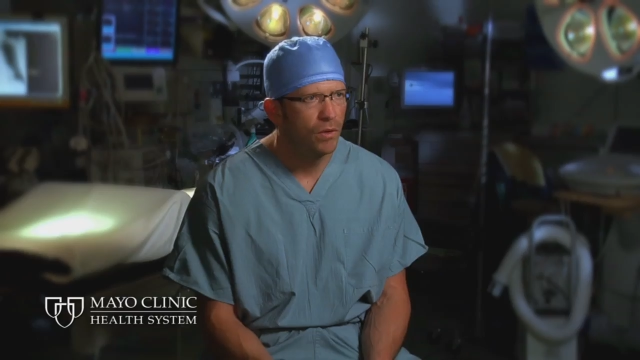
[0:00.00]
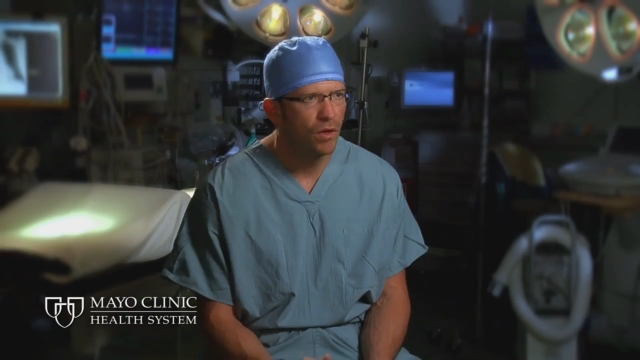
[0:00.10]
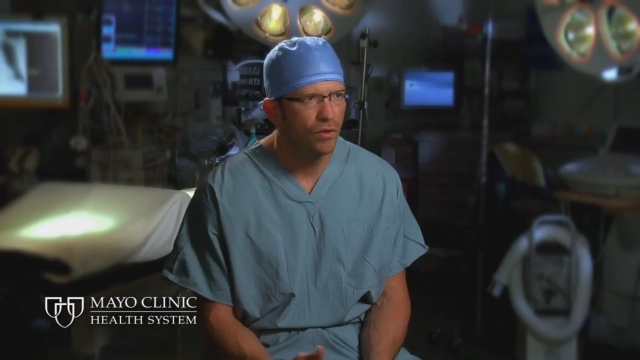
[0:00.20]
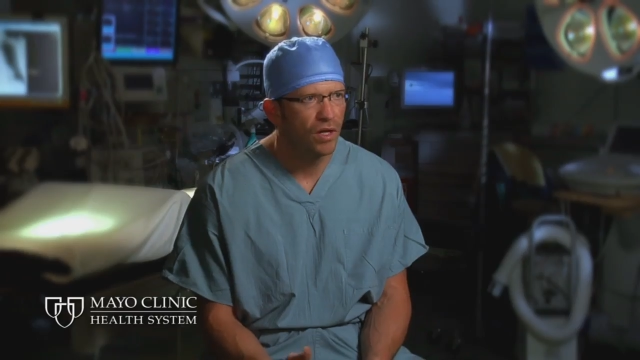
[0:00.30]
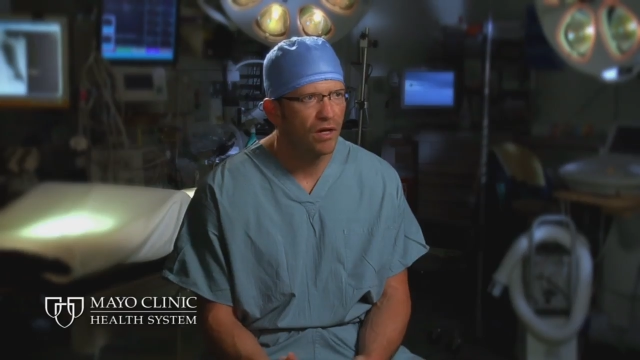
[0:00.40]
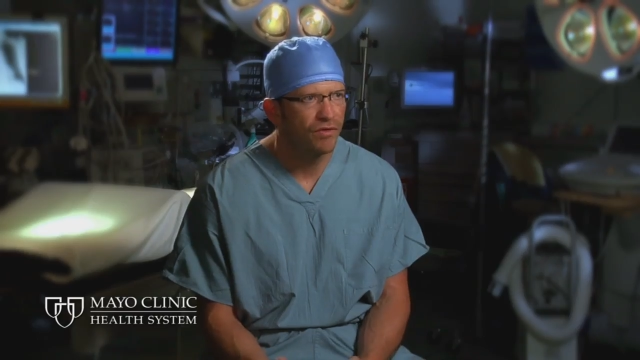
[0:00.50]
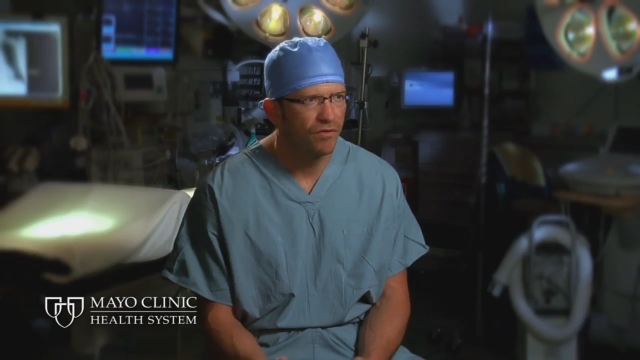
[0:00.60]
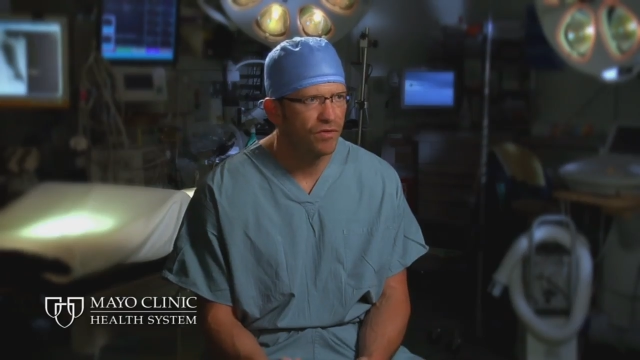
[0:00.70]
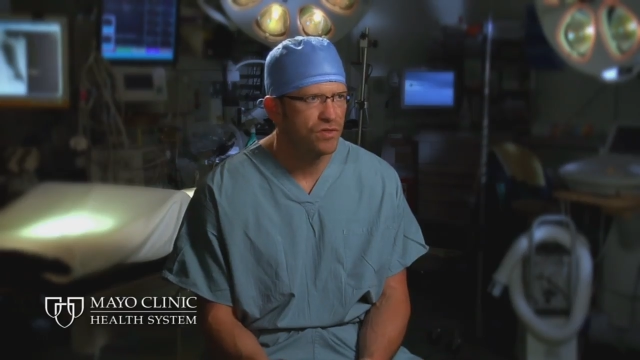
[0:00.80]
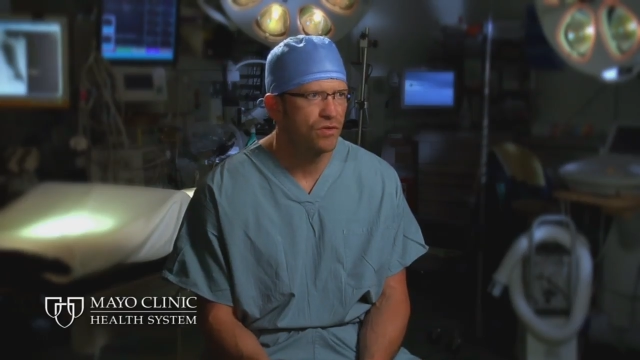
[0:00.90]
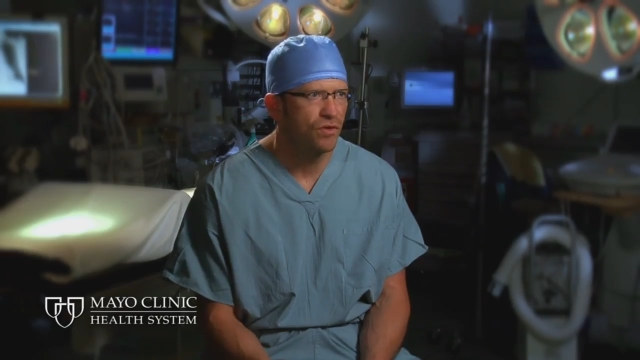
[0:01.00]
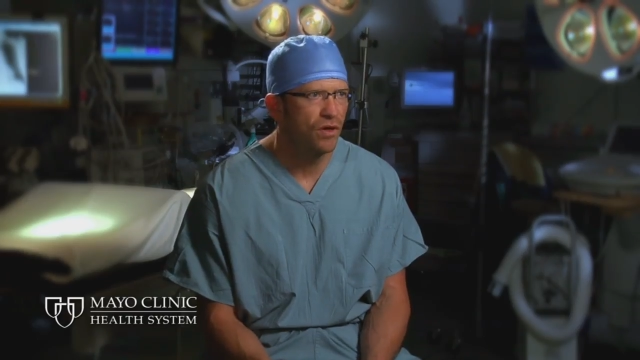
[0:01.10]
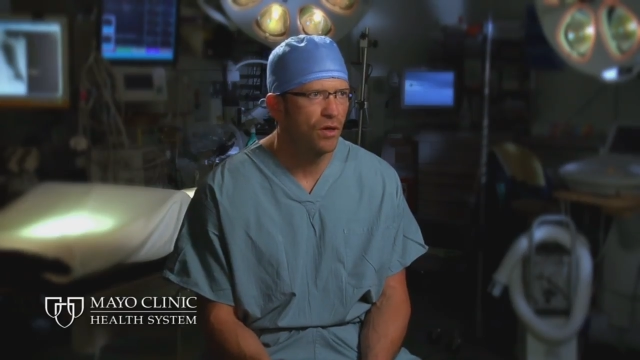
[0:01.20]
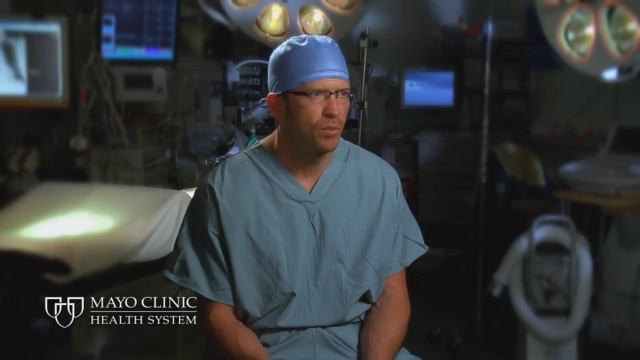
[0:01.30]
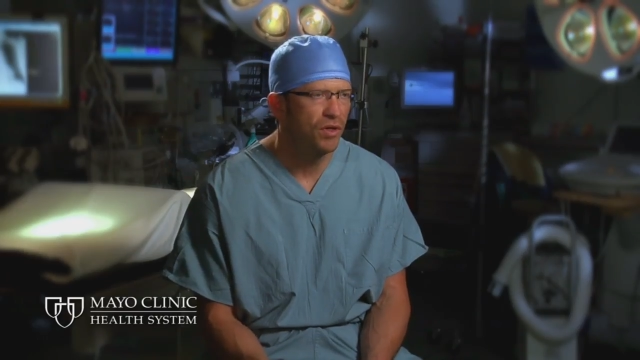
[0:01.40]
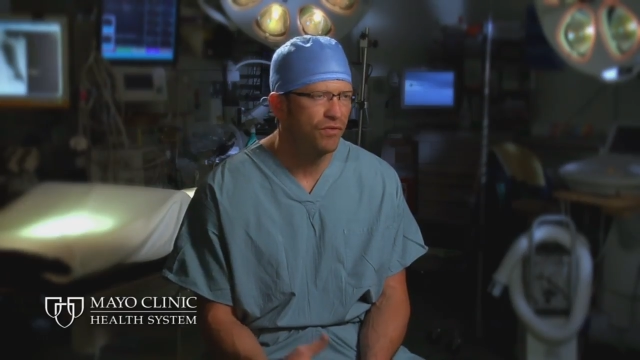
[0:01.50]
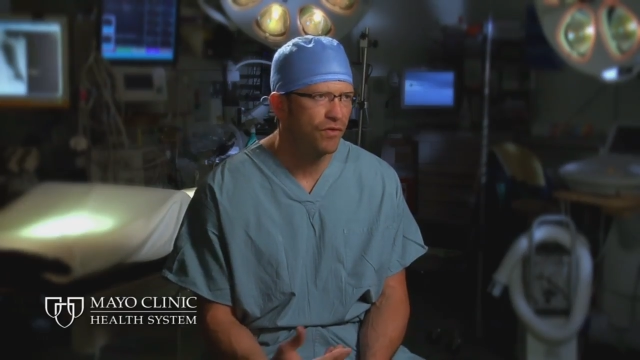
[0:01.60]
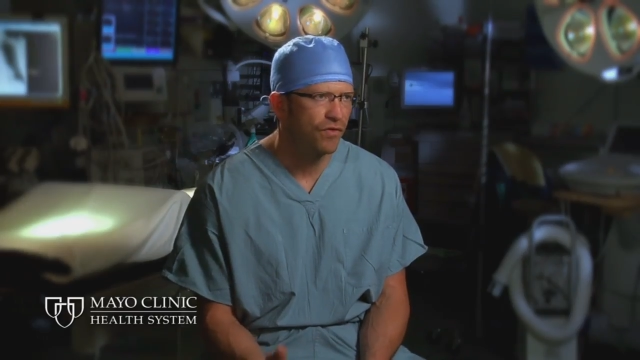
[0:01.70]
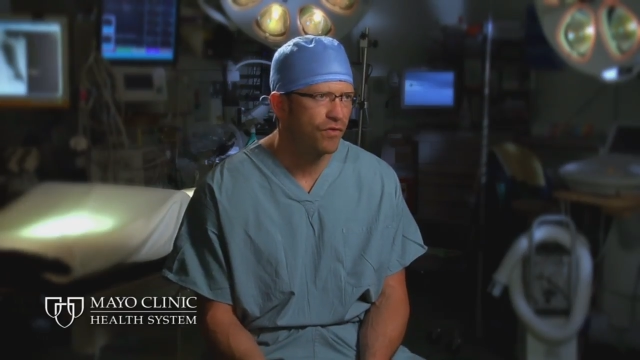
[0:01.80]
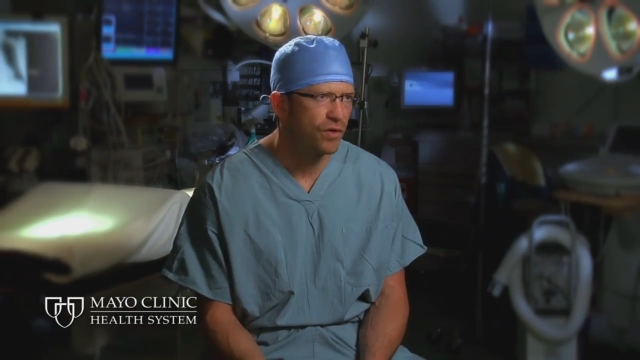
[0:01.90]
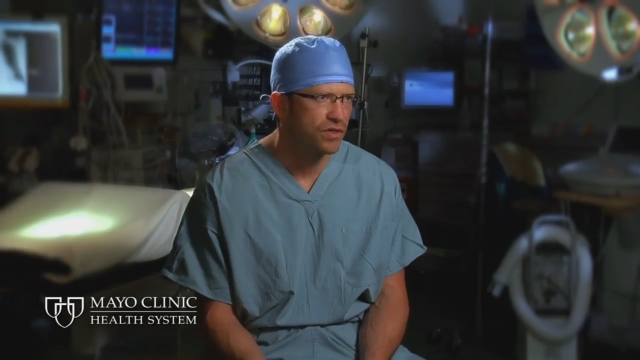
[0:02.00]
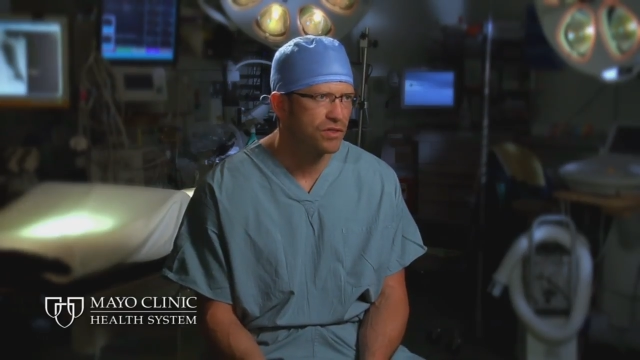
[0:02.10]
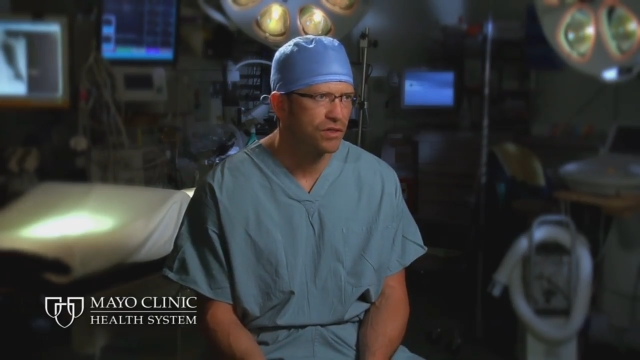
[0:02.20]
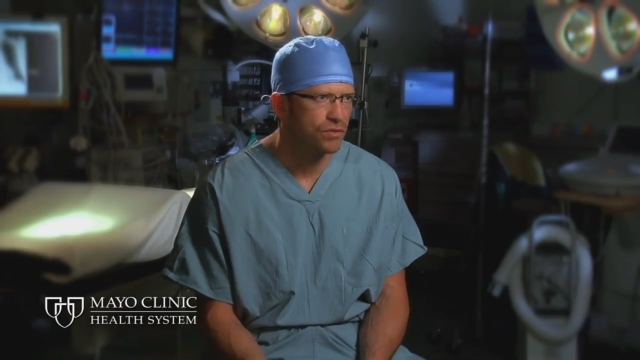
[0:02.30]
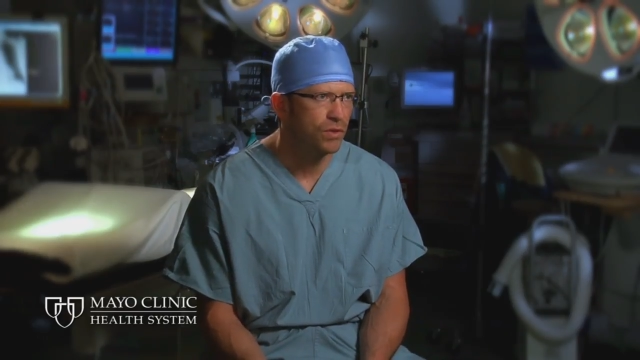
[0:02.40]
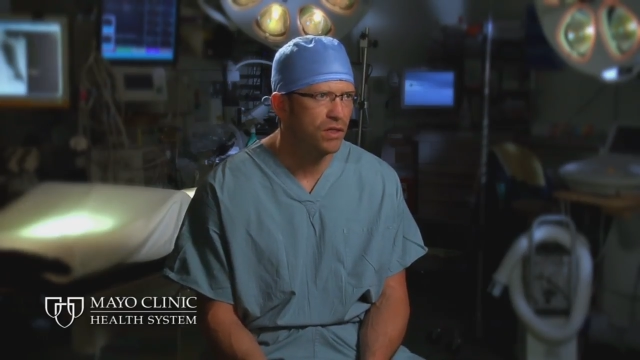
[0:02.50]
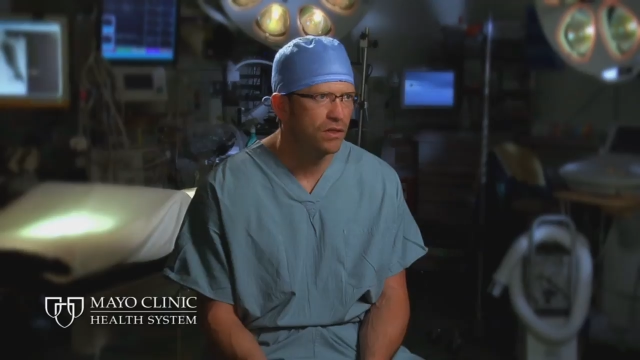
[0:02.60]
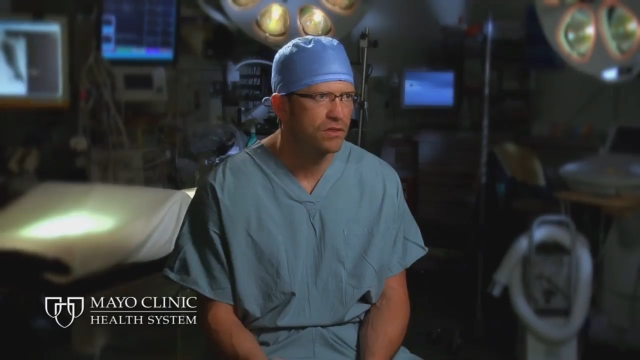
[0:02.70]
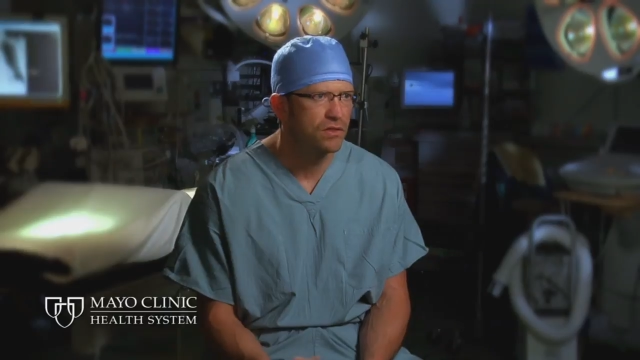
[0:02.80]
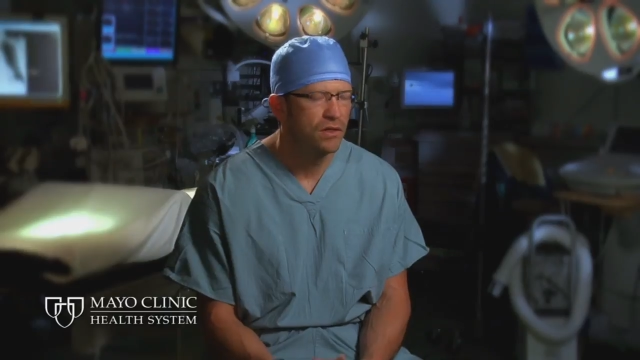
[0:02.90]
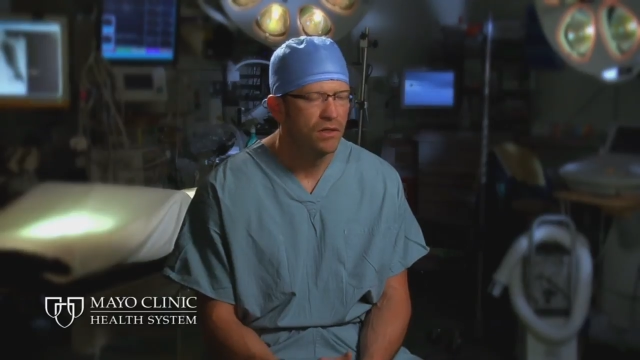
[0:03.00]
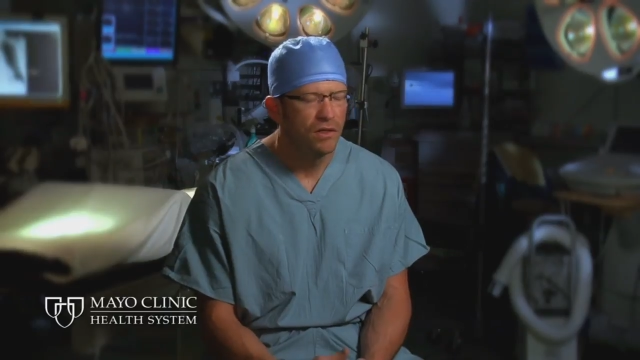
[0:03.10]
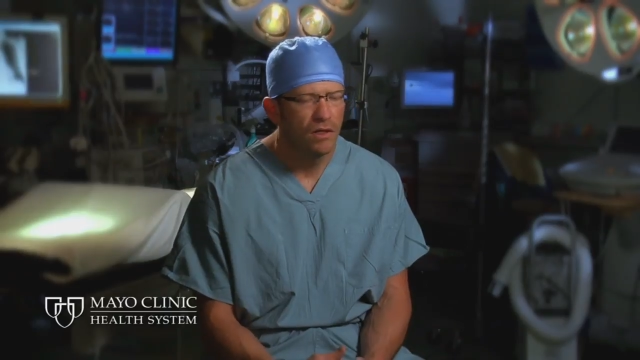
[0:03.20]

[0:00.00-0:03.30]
hold off on physical therapy for 4 to 6 weeks.